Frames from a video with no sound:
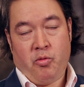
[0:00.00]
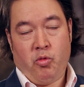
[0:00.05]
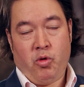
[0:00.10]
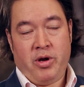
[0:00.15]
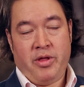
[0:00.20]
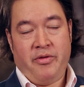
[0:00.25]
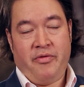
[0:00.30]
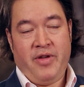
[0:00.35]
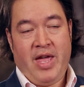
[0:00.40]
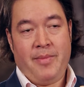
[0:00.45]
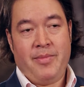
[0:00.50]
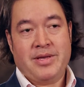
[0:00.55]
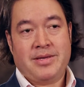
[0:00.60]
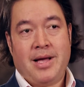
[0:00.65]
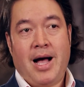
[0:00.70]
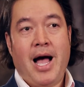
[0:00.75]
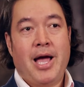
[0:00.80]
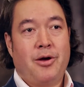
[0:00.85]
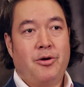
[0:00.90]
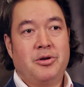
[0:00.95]
one of the famous
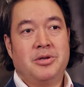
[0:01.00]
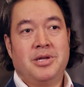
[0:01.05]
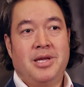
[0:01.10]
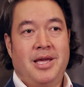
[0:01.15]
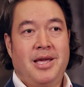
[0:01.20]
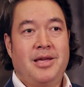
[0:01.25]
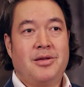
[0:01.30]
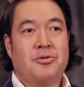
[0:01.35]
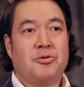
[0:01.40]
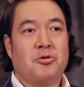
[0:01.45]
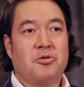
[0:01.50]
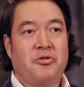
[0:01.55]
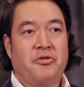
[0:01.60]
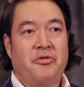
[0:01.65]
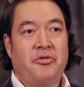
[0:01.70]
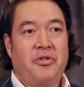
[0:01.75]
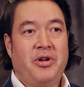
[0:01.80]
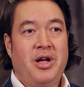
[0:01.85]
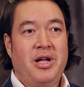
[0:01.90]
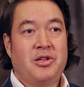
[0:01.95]
IoT sort
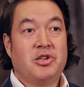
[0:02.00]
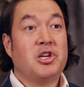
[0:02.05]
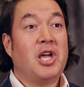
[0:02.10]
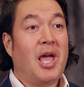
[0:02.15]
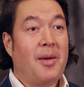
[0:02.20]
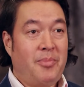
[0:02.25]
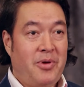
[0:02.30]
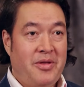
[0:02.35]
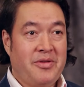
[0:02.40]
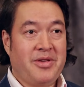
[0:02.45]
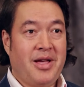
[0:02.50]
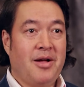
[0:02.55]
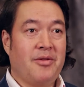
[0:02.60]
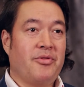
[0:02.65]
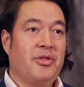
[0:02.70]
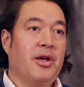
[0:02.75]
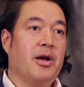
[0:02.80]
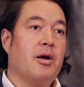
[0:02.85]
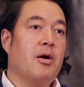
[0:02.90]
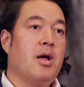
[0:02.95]
of uh, champions
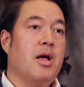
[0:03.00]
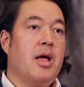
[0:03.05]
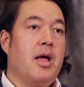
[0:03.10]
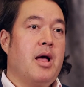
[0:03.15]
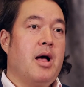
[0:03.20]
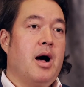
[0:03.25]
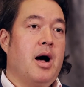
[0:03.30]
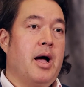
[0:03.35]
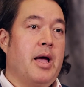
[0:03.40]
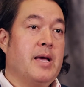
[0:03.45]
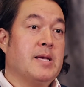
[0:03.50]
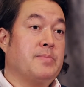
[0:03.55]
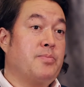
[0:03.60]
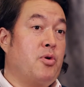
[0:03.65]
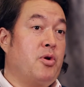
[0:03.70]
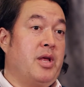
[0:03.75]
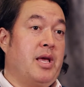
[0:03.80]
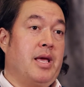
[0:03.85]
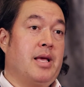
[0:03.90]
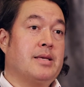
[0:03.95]
out there uh, is
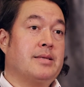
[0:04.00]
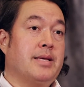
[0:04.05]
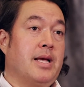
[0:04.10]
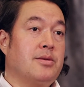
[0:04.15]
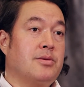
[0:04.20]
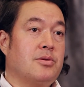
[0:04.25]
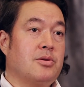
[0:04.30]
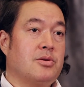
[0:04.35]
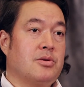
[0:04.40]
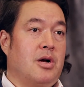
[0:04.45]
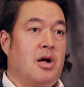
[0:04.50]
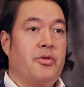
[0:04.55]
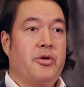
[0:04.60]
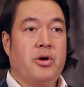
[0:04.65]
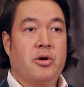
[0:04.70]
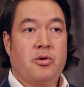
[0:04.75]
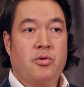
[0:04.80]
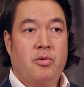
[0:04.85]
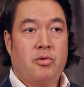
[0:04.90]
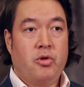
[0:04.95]
putting sensors on
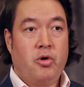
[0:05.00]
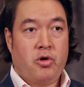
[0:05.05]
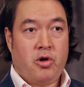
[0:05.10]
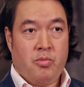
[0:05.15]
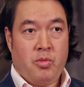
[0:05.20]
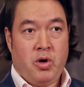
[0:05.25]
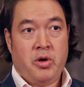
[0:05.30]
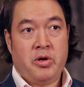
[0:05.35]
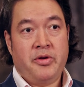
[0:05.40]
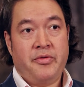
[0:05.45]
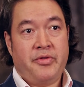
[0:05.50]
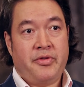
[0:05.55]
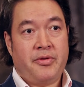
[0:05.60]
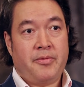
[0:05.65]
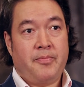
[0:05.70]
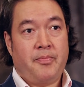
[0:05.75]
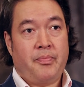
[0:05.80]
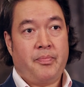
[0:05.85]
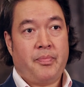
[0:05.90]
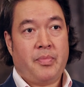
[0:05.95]
their
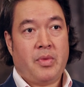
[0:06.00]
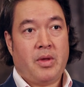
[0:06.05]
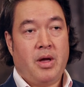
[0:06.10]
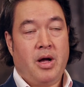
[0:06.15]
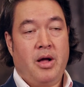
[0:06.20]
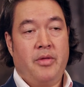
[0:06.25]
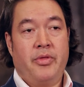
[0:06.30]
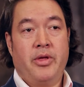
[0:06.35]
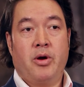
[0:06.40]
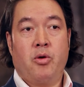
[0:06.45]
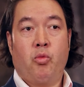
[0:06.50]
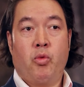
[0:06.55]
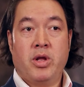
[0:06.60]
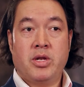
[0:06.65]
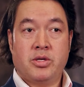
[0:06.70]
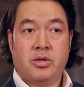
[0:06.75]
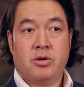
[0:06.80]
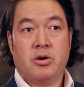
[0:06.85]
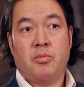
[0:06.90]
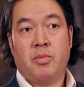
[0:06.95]
locomotives, on their
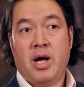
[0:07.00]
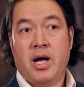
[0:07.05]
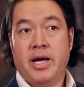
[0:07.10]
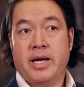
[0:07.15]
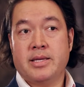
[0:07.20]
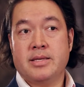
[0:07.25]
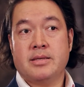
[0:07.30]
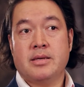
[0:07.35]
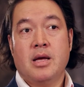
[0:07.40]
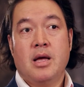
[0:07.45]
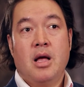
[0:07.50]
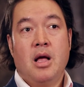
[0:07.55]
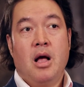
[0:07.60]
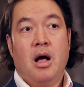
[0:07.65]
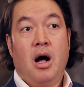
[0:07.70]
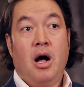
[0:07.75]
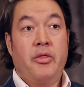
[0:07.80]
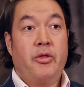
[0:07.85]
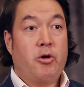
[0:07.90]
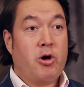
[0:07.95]
wind turbines,
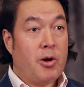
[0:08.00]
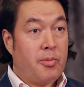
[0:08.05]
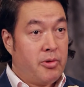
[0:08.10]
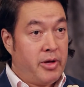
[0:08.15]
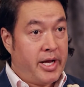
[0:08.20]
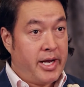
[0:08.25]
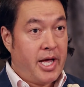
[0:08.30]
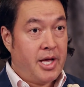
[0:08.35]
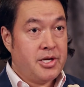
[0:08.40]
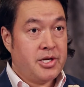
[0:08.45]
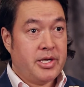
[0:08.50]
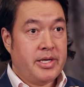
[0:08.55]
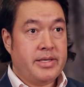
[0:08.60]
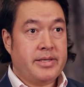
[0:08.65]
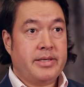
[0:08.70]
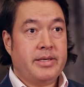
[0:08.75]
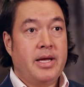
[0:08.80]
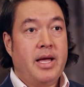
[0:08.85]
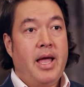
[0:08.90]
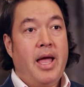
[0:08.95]
on their airplane
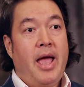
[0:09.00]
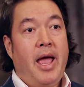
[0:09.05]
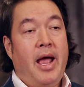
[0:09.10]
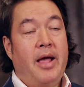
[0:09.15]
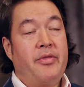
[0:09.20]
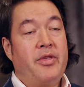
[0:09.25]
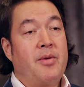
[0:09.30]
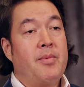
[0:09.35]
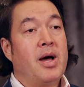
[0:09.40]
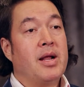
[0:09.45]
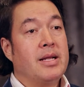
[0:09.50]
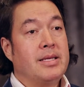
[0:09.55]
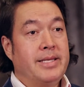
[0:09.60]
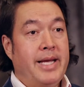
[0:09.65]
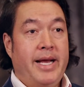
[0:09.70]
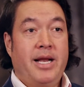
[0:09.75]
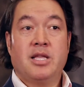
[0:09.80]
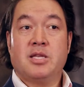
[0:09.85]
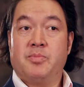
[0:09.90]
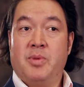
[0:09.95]
engines, and the amount of
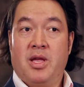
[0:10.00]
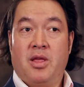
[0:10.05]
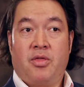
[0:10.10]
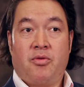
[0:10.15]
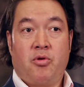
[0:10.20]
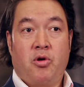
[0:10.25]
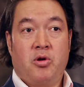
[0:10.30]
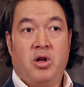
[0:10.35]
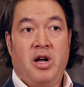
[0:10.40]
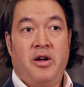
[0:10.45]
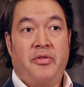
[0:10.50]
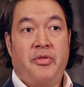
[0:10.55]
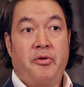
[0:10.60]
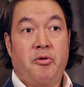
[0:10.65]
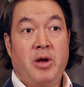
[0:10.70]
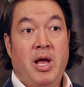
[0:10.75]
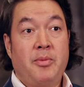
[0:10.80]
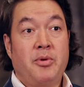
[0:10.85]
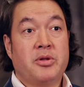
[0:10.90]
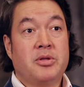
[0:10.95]
data that's being thrown off,
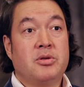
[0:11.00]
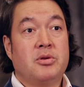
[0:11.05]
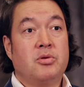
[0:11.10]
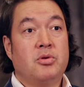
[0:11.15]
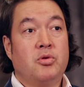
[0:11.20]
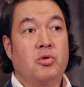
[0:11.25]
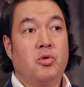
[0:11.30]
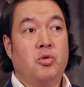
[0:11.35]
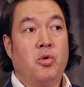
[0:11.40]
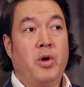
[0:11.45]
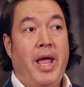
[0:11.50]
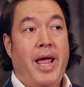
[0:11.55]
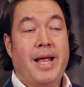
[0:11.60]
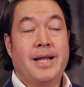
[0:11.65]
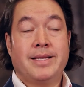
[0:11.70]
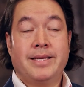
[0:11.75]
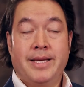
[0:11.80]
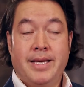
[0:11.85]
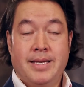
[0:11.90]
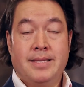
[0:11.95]
they're able to
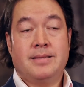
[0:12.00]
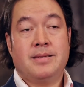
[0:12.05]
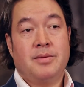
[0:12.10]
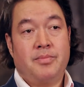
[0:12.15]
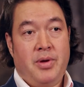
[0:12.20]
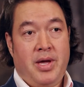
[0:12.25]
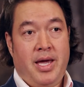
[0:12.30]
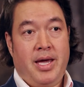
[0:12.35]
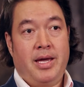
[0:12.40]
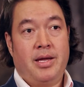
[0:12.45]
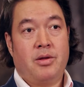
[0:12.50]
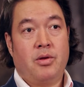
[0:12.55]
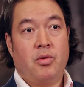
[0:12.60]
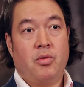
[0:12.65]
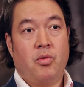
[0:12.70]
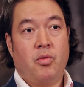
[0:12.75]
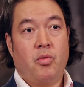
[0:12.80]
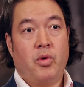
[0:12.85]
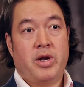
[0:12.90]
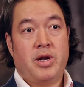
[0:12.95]
anticipate
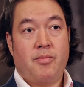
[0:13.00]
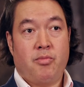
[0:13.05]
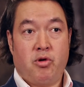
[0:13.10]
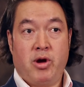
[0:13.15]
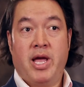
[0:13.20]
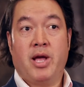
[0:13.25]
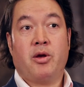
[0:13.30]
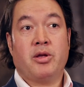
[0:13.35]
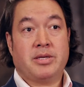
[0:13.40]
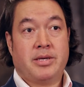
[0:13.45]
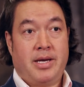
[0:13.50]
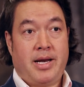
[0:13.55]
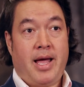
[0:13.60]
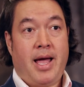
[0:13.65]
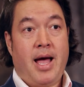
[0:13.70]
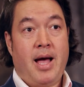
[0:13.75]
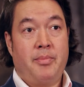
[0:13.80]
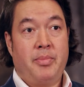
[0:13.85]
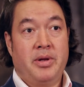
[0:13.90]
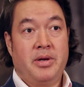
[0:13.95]
when a break is going to
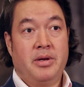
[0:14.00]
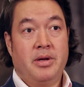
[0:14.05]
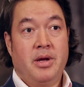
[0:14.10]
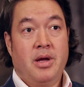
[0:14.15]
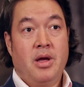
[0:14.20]
happen.